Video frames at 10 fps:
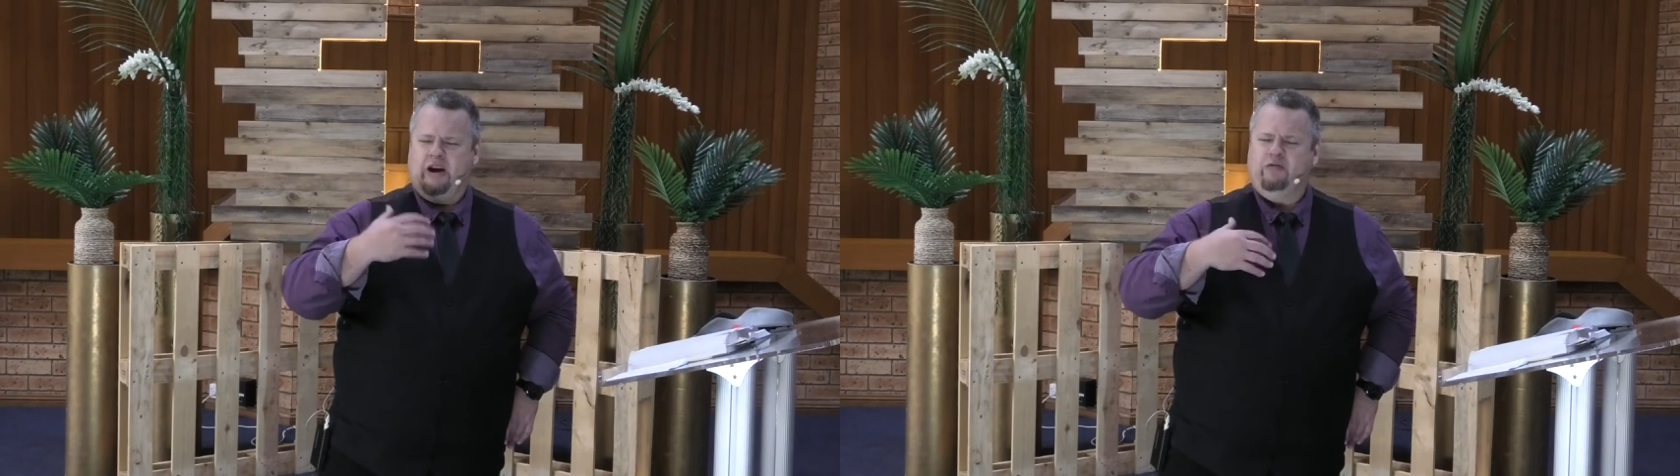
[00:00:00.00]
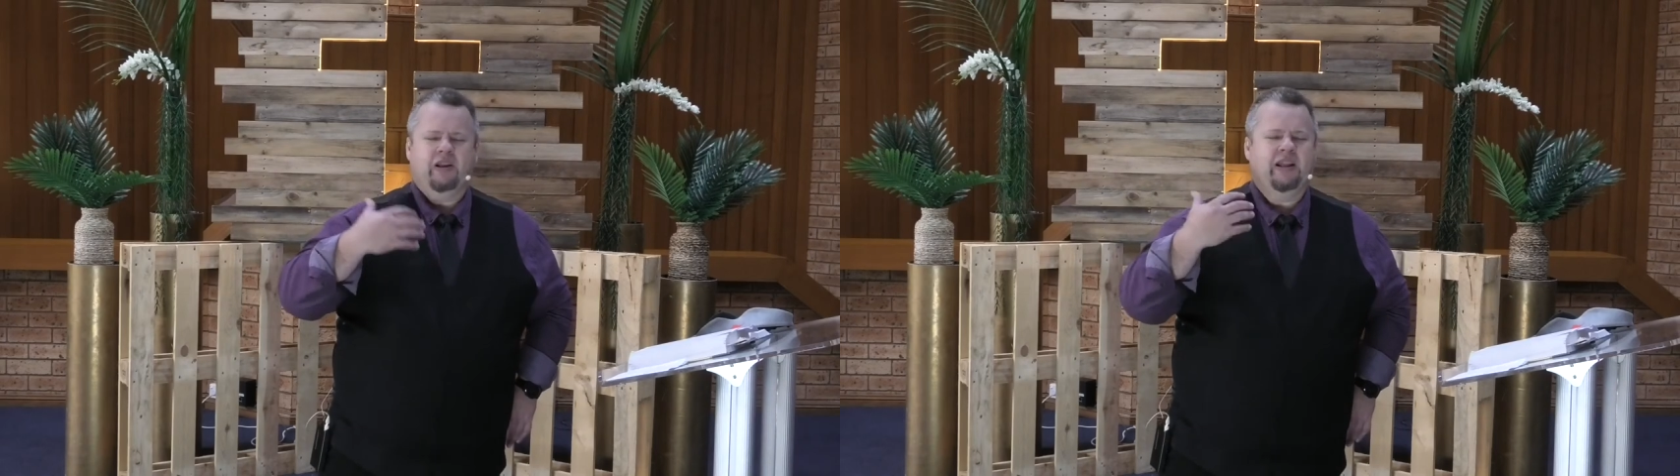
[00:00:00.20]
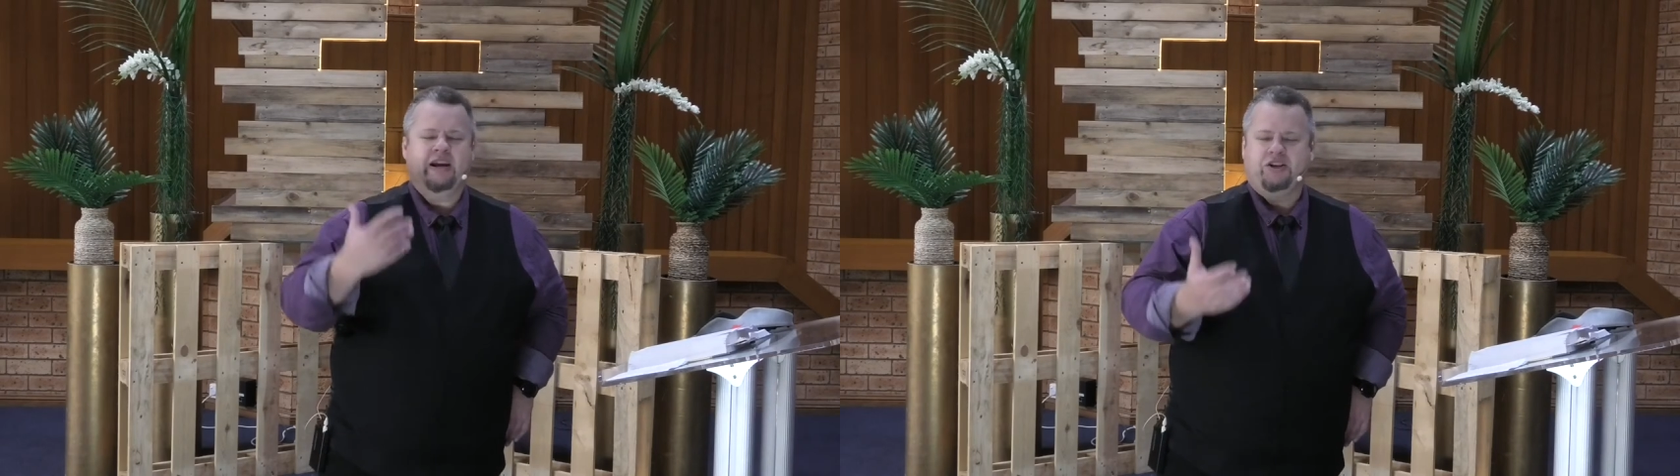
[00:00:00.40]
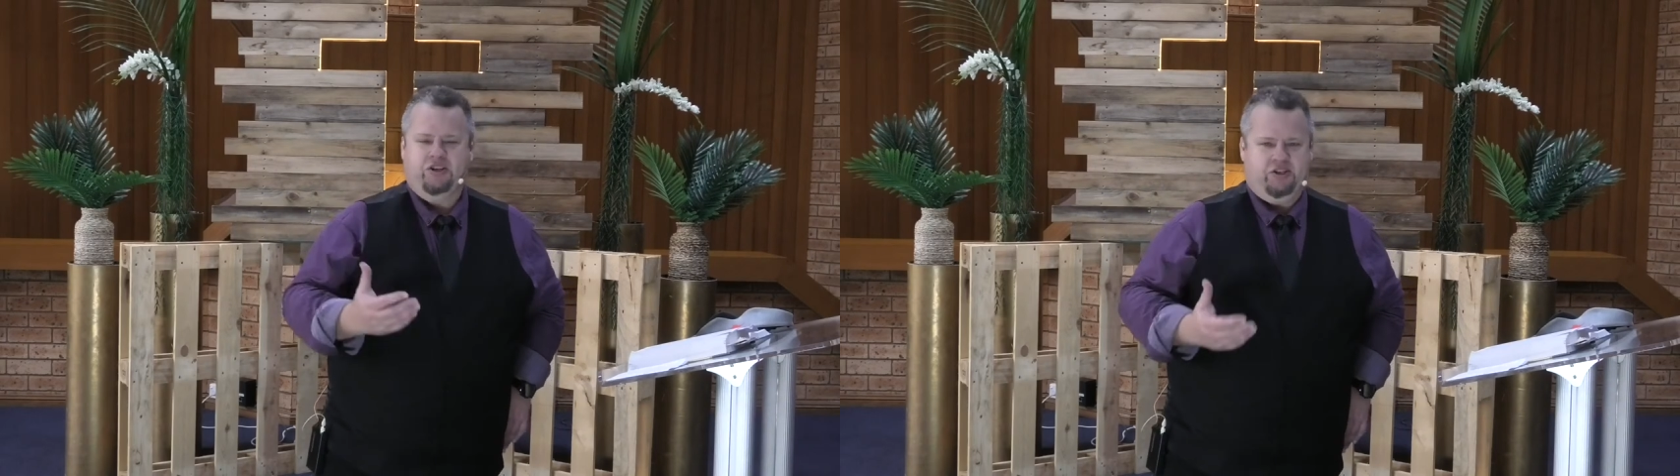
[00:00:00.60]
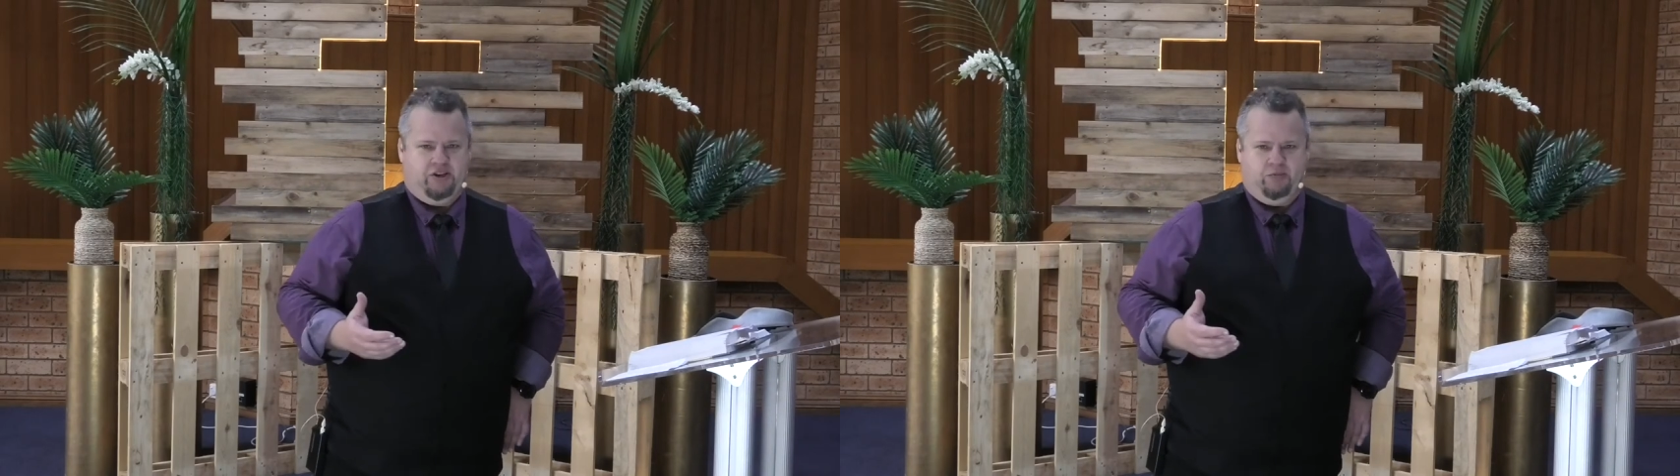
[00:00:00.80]

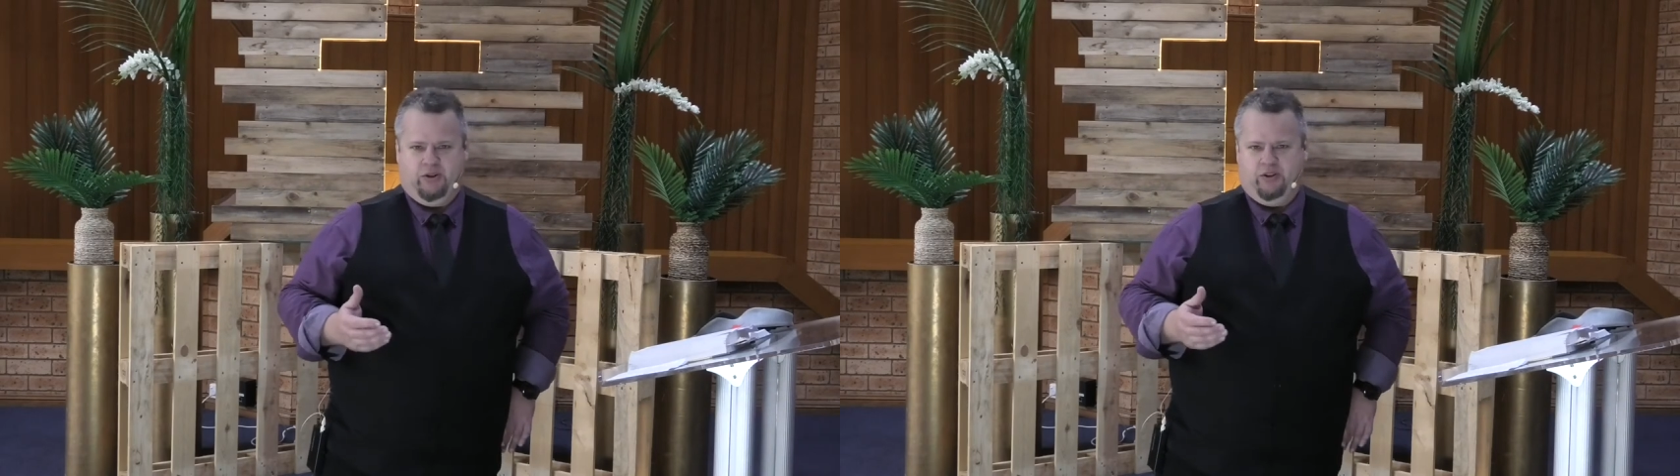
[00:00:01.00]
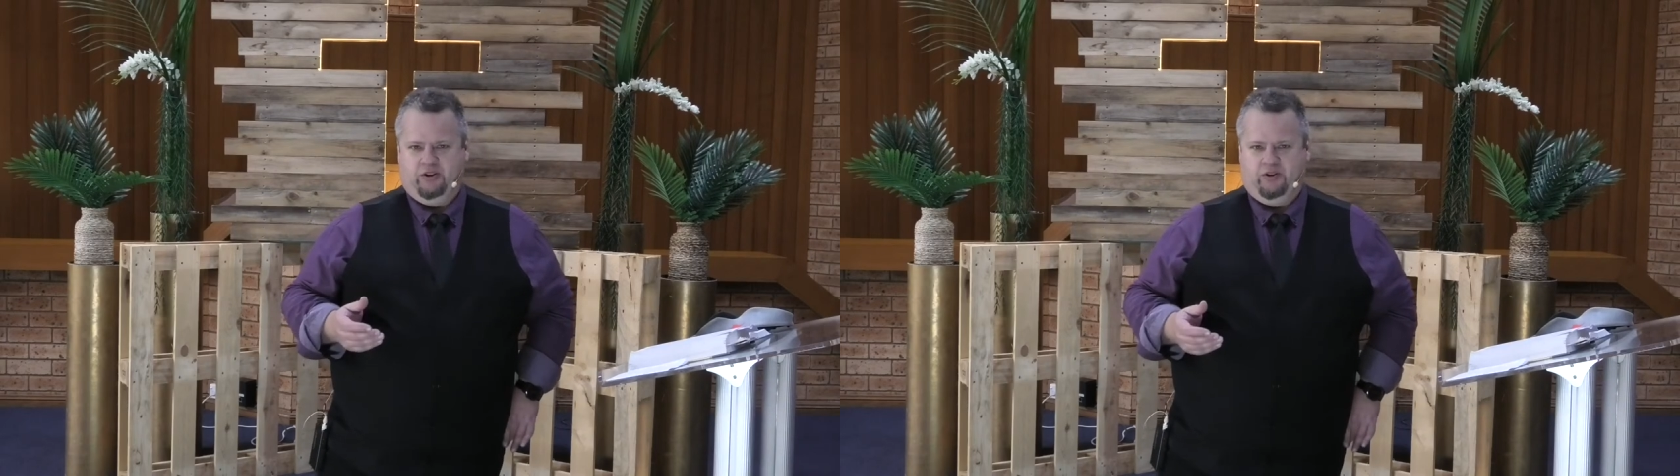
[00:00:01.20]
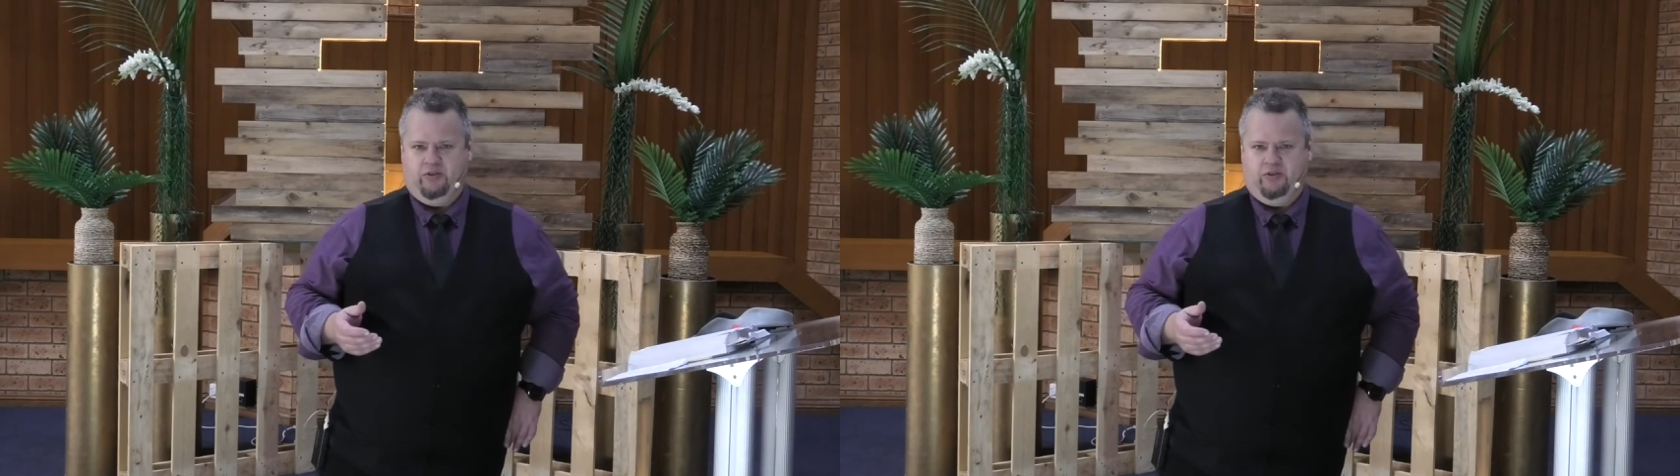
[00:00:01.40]
relationship with you.